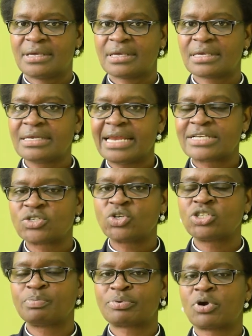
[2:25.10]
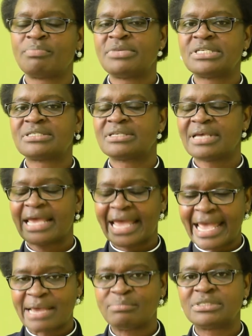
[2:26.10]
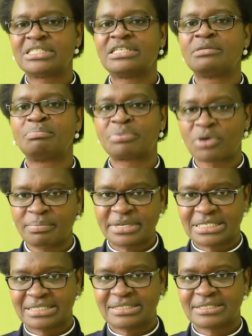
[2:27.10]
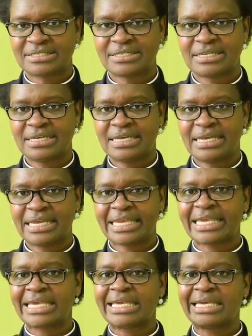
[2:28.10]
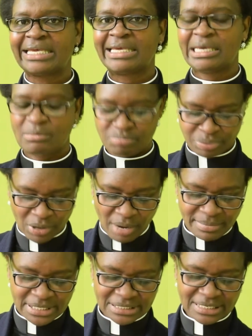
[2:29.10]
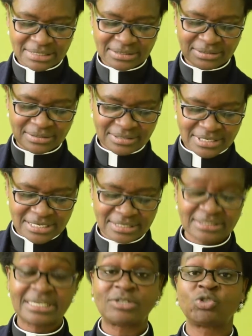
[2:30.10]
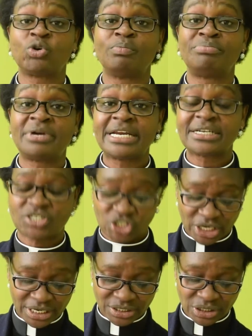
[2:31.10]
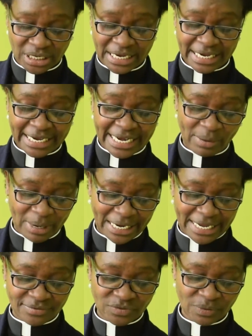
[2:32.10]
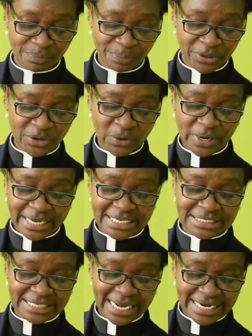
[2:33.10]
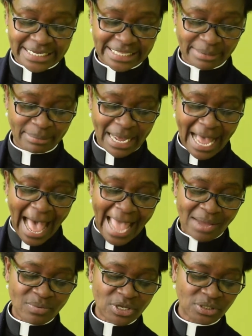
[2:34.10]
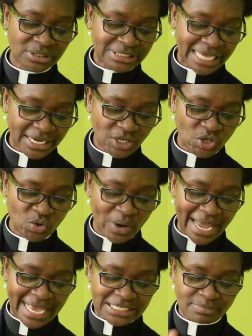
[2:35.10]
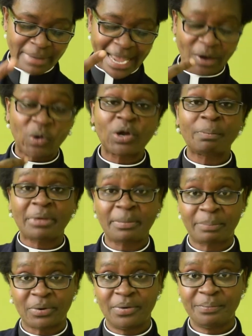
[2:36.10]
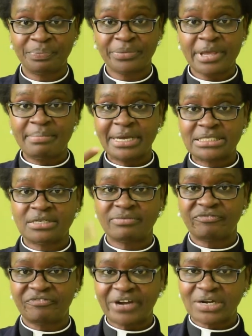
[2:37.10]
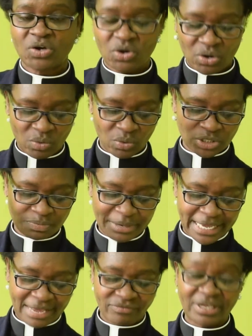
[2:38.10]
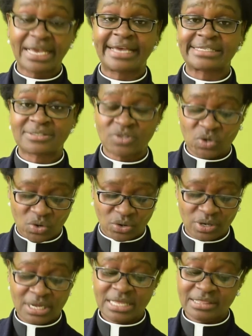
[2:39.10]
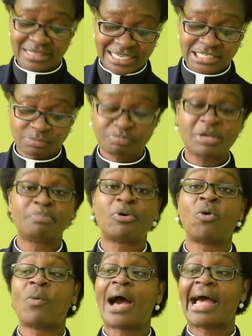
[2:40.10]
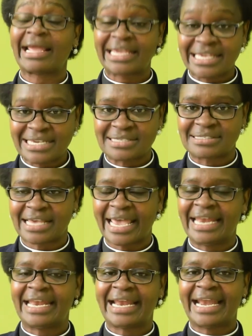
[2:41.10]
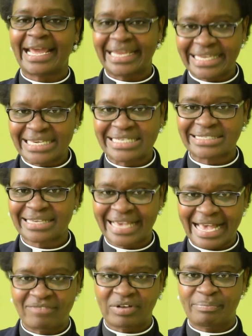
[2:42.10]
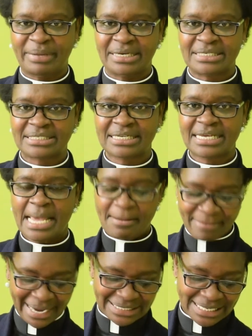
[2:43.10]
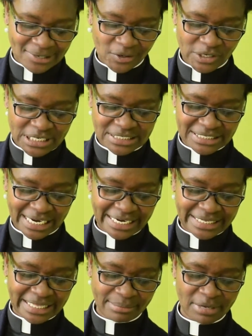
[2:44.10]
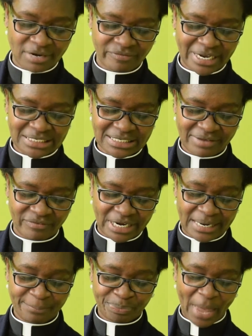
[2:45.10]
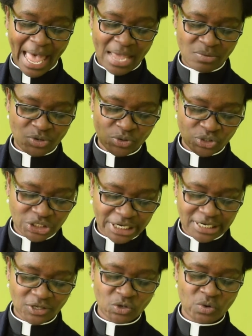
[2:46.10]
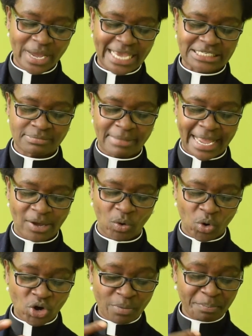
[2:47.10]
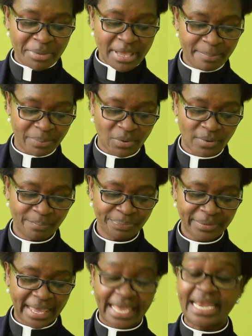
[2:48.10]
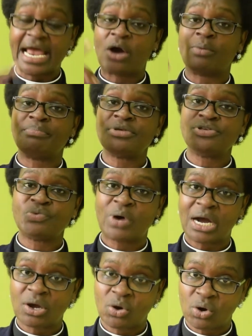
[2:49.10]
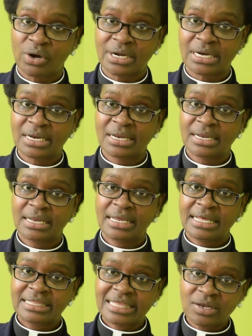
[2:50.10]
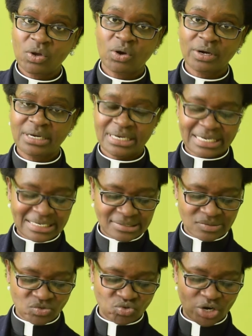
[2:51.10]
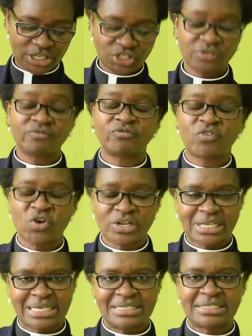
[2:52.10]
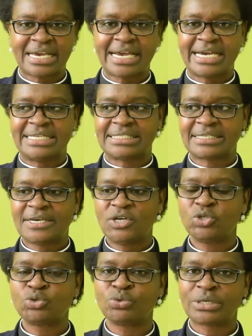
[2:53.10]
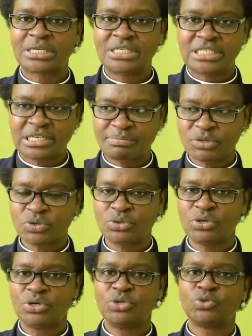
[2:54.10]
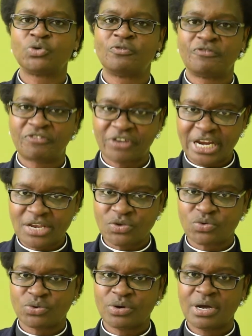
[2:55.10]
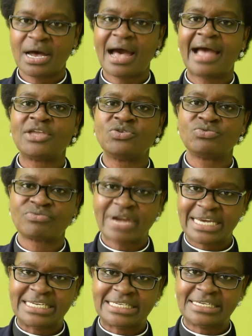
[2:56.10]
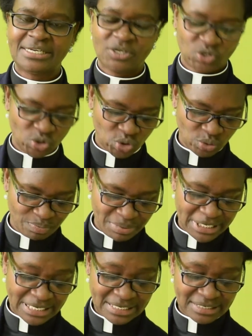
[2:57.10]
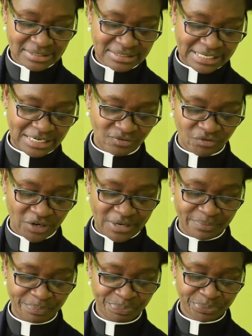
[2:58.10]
He does not promise empty promises. He promises things that will bring change in our lives. You know, he's telling them, I will take you as my own people. Imagine, Pharaoh was behaving as though these people were his and under his government. But the Lord is telling them in verse 7, I will take you as my own people, and I'll be your God. The Lord is stretching forth his hands to redeem you, to free you. Are you ready to be set free?